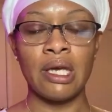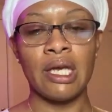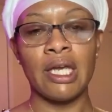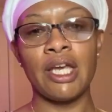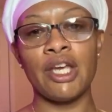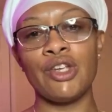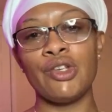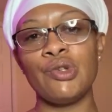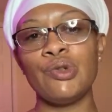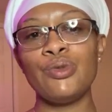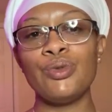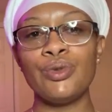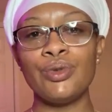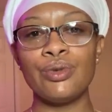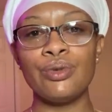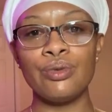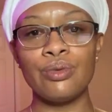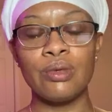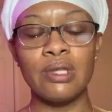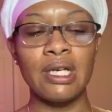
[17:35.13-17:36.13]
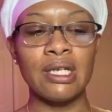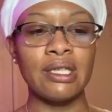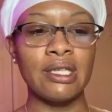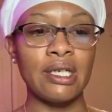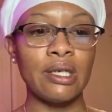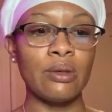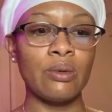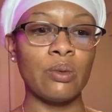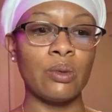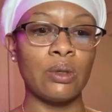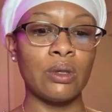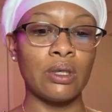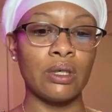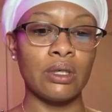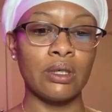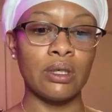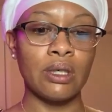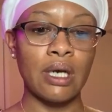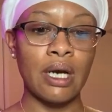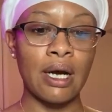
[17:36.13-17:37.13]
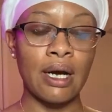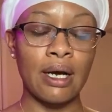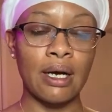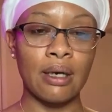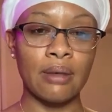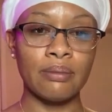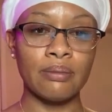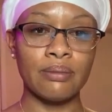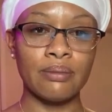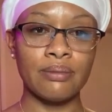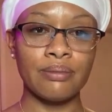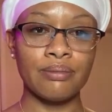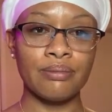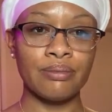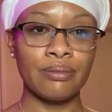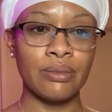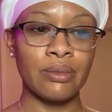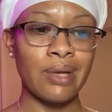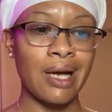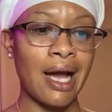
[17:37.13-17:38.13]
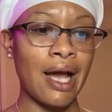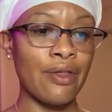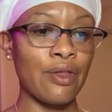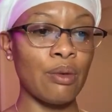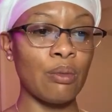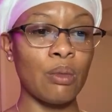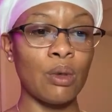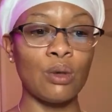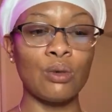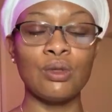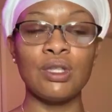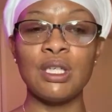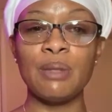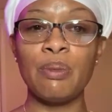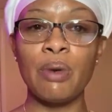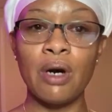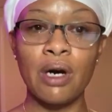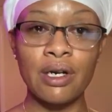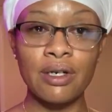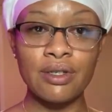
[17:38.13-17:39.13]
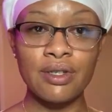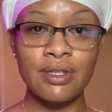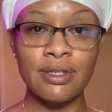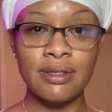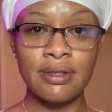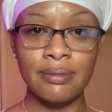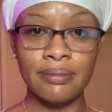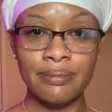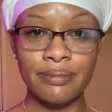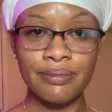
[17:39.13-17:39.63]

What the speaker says: and you knew that there were either moldy parts,